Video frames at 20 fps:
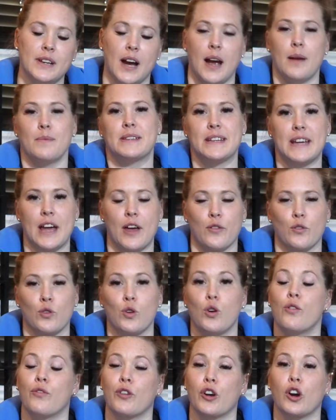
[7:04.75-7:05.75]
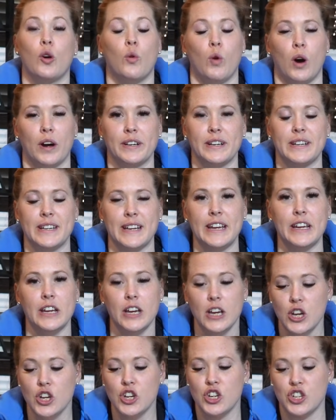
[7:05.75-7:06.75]
time together over quantity.
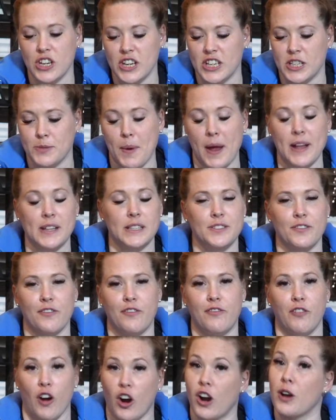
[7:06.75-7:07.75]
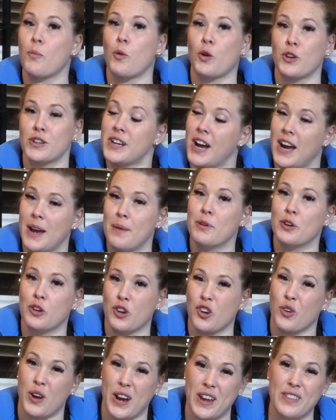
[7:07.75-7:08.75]
She spends far more time in
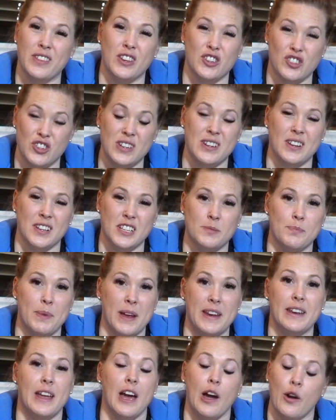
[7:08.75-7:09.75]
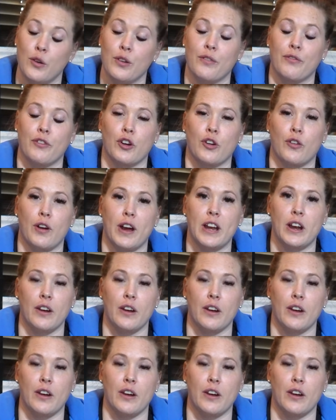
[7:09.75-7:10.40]
her crate than she does spend out of her crate,